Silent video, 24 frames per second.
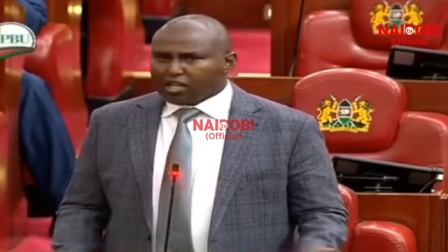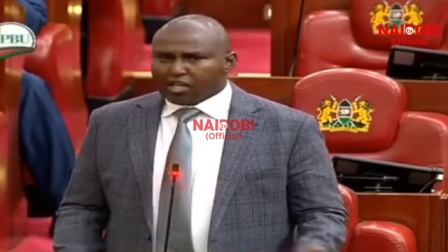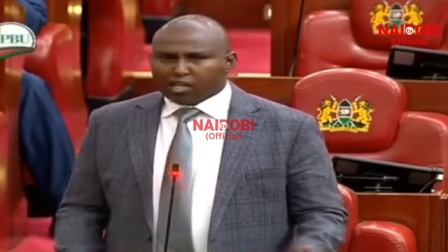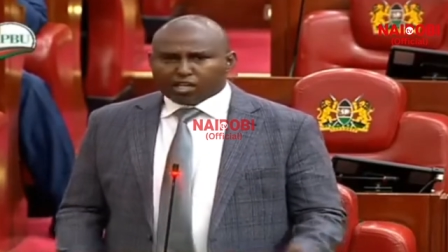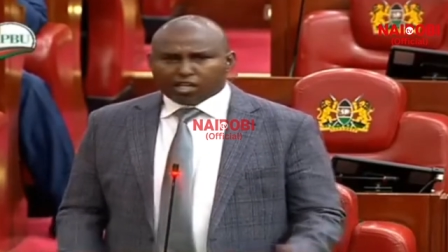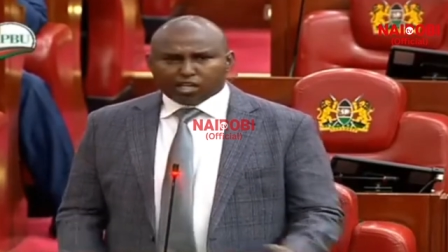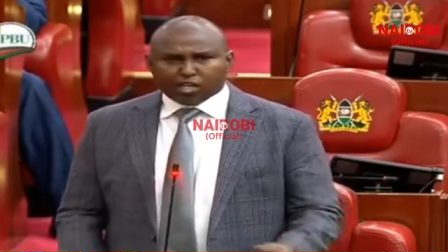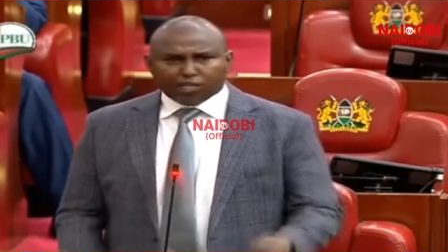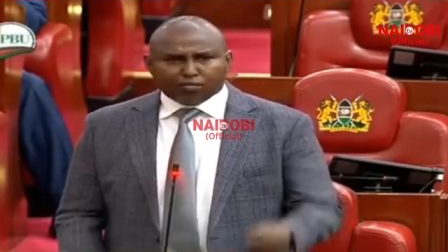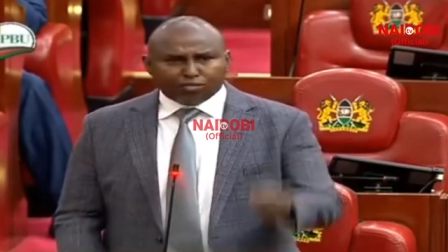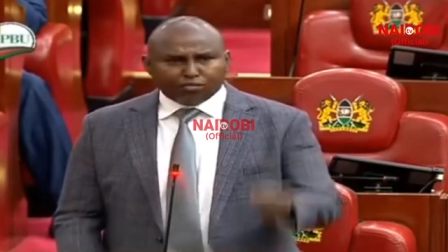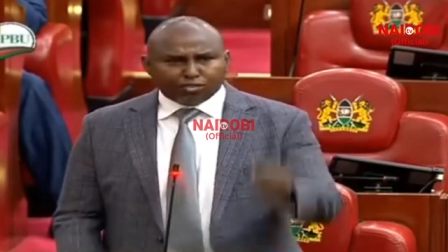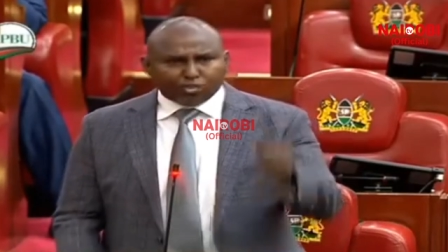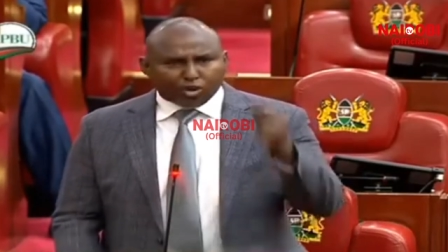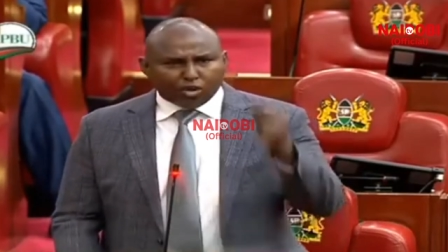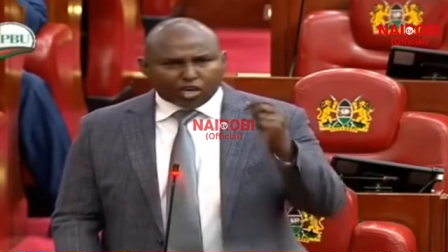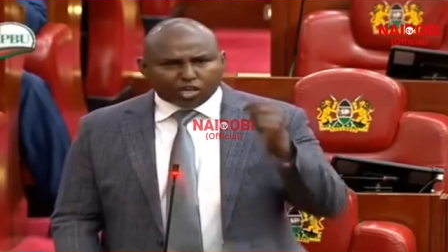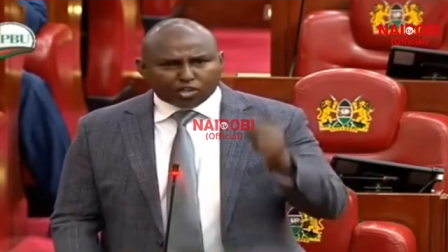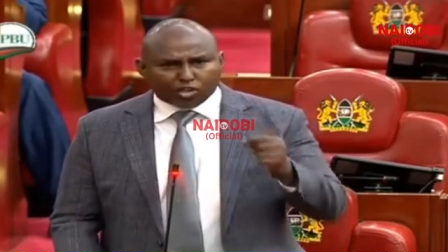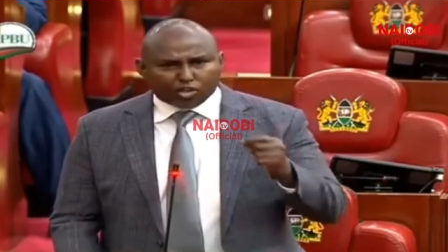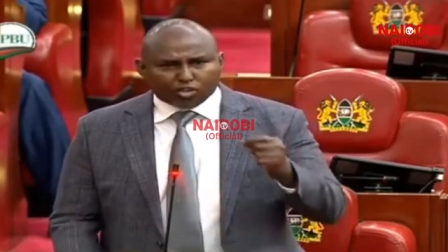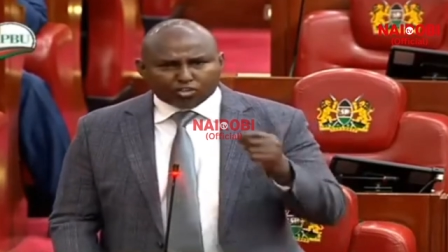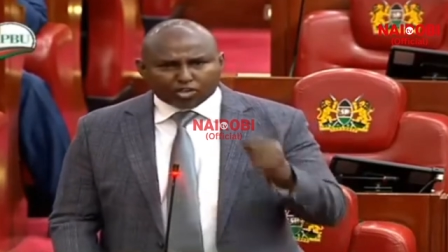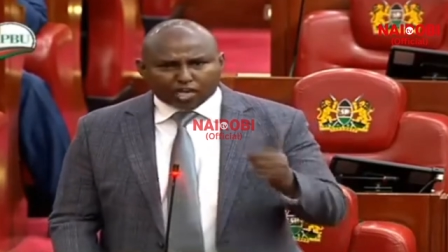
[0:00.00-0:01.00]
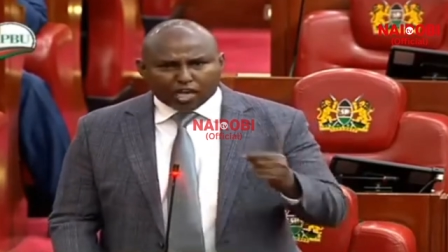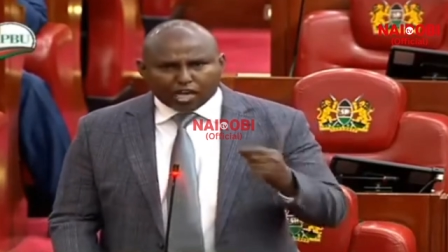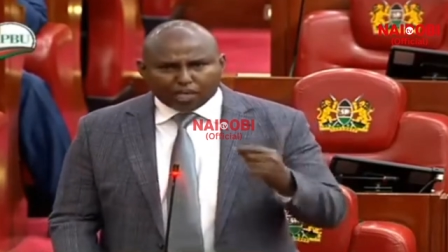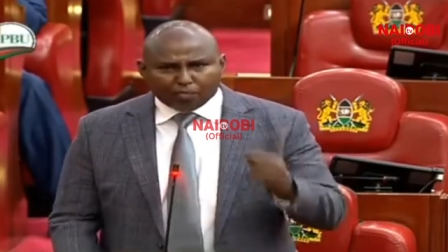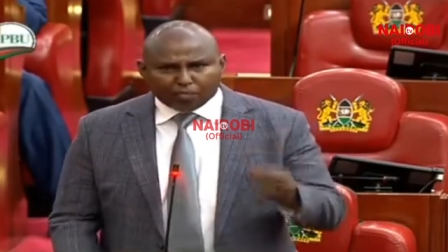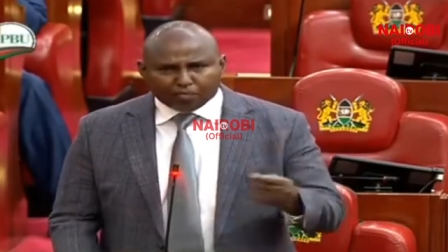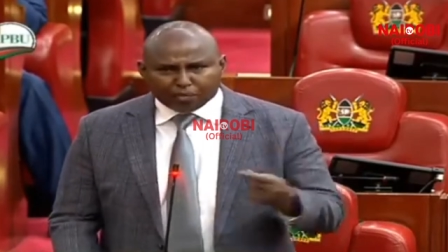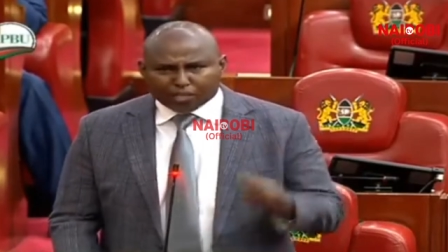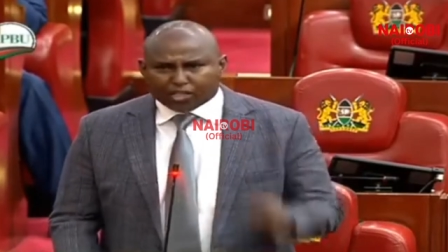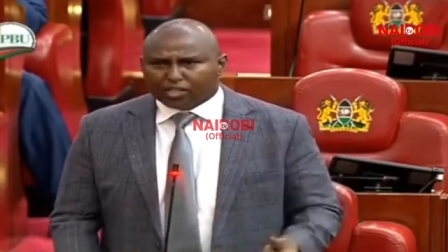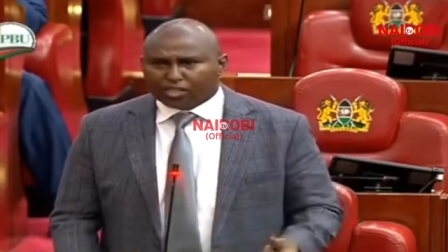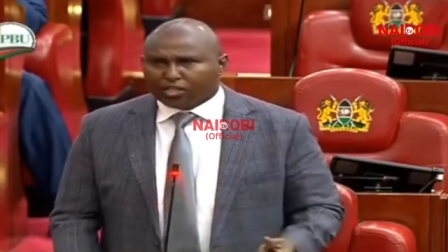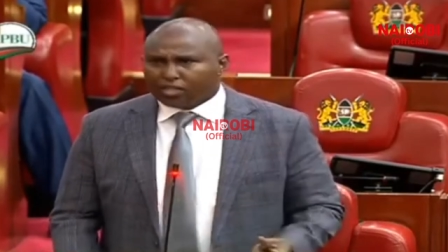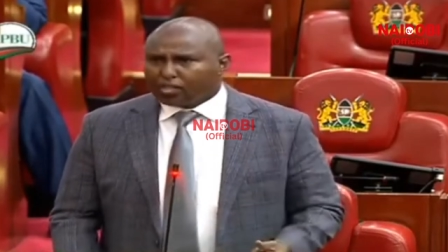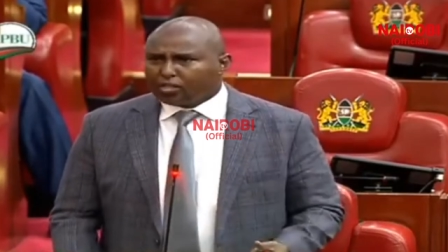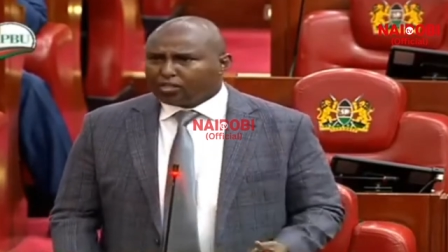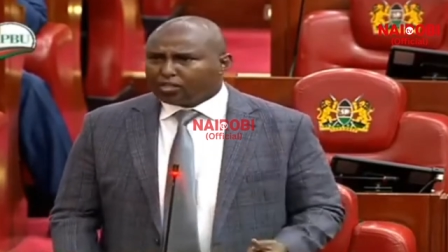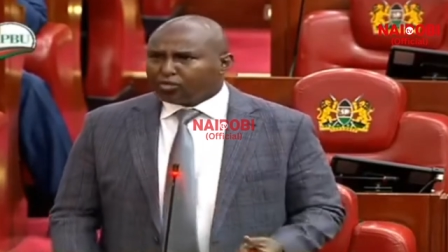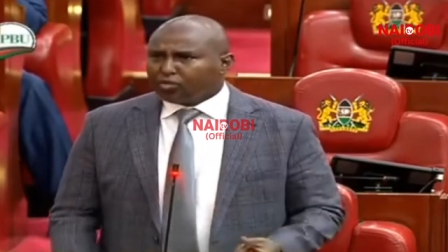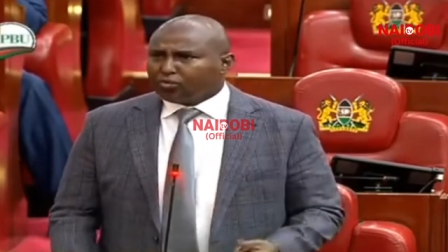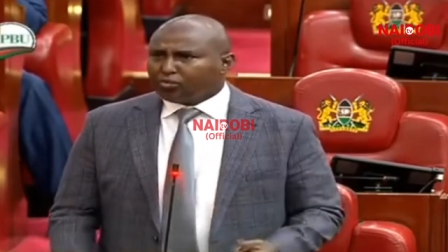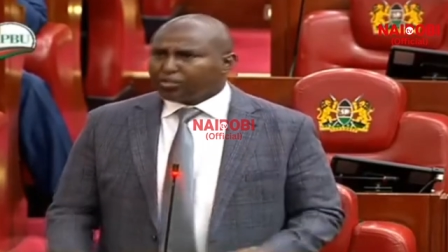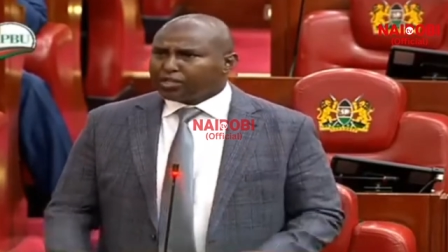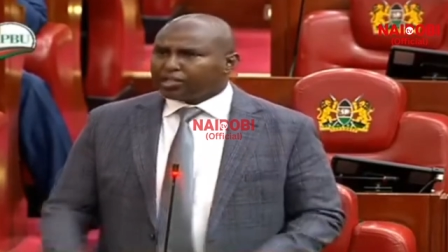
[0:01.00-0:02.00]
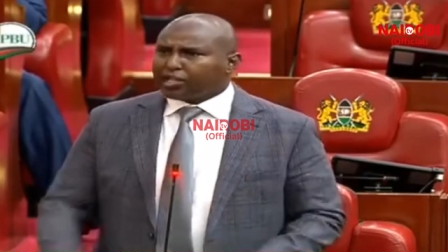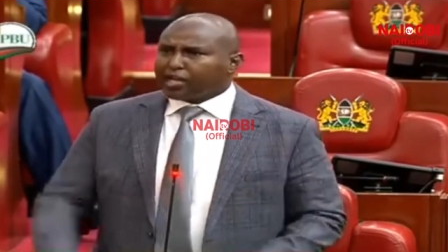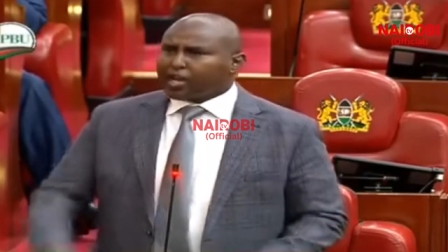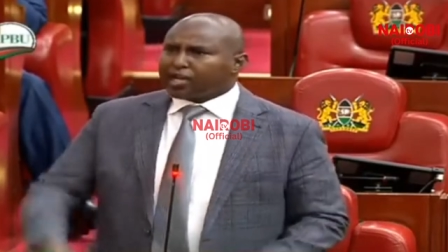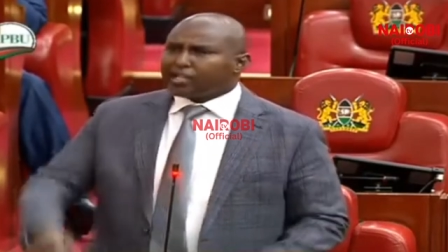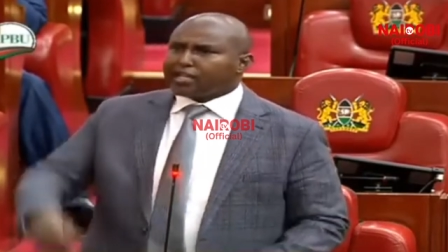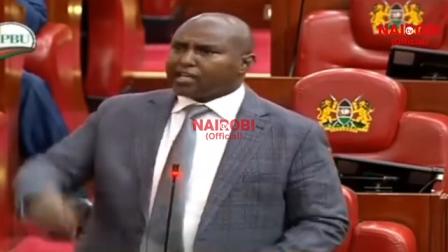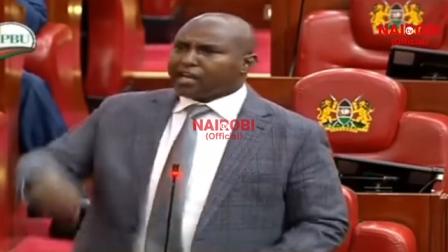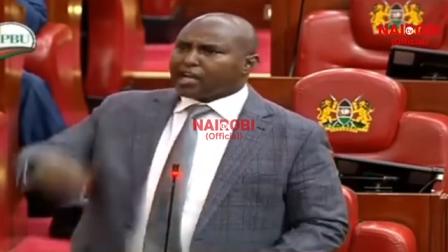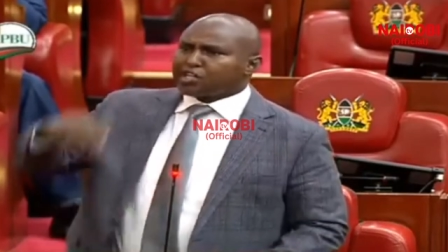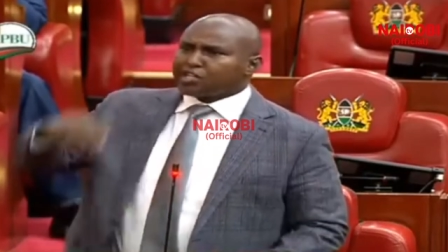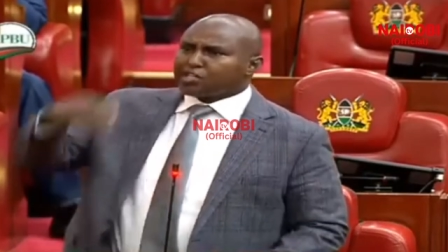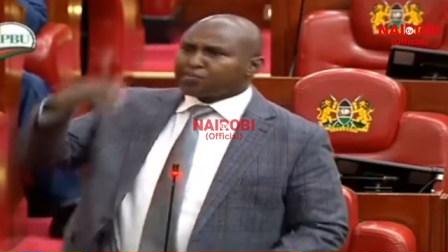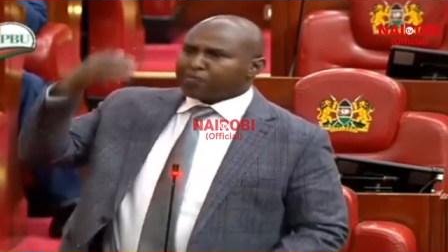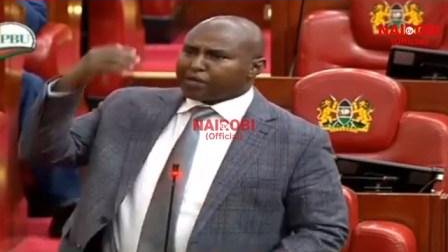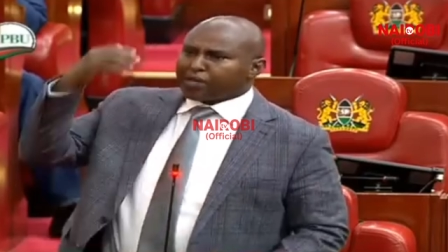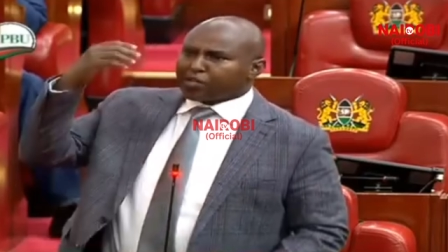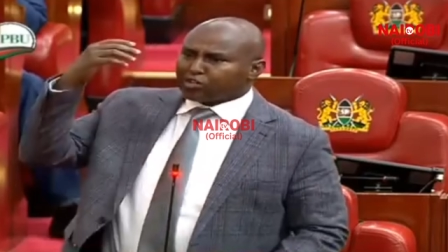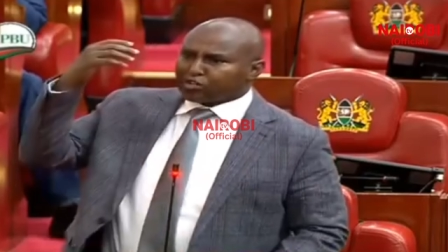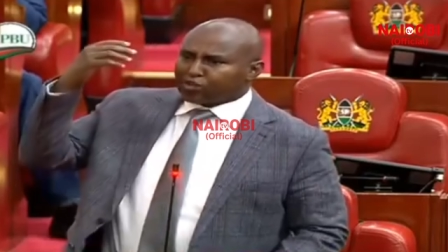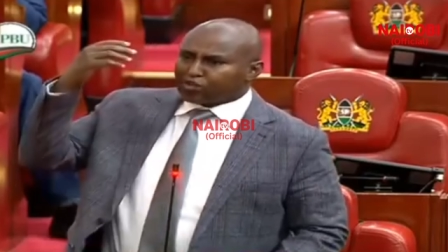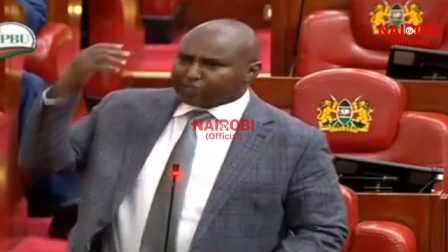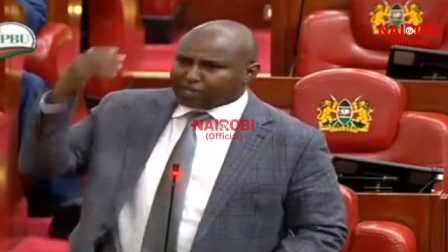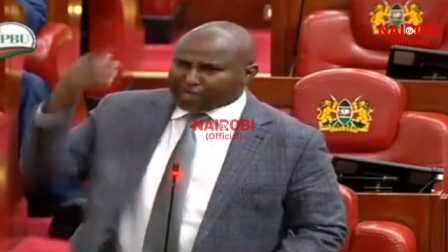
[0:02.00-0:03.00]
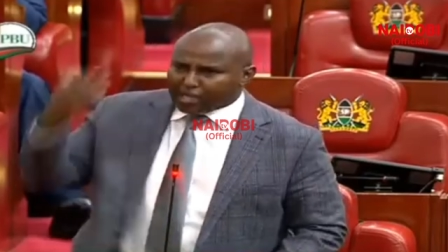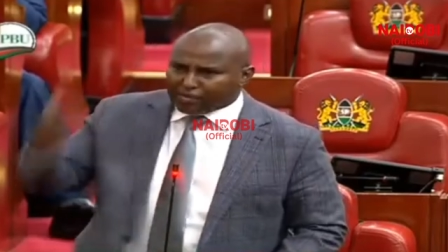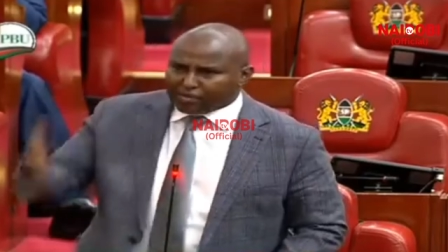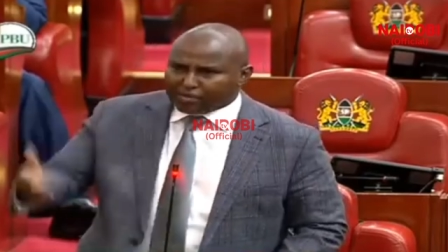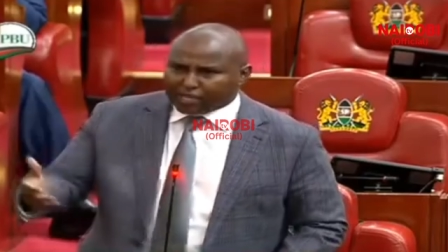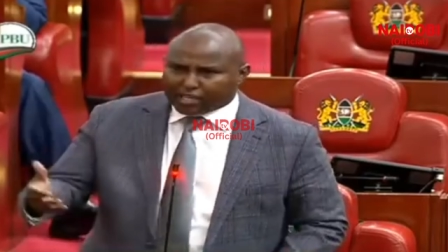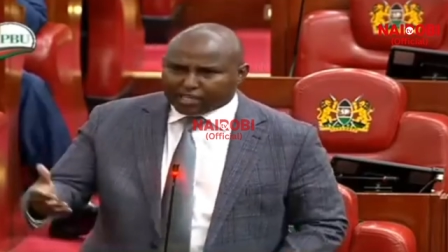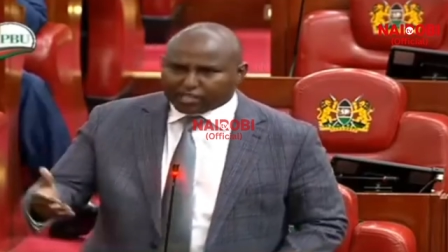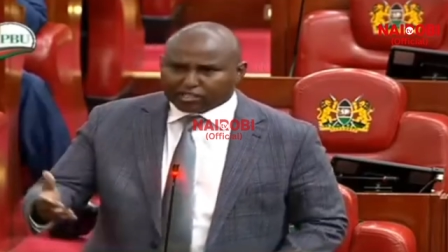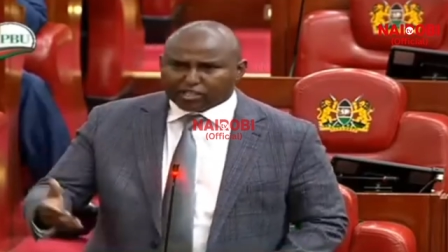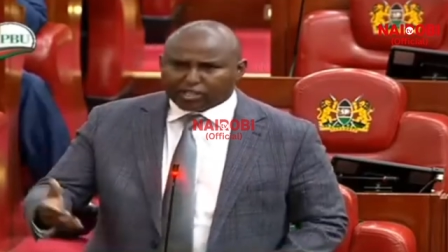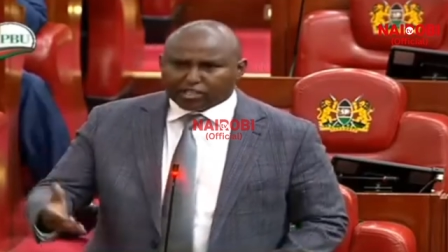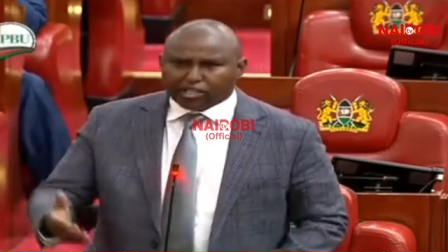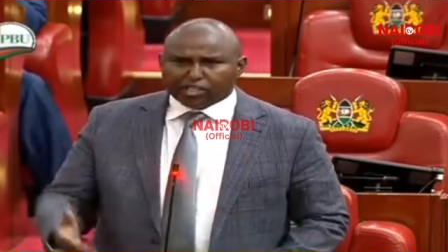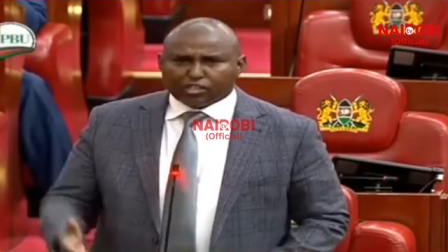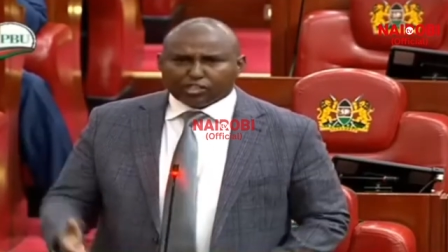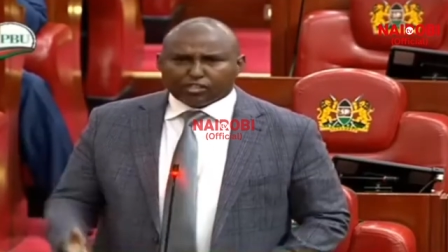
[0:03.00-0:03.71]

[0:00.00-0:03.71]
If you are not happy with other aspects of governance,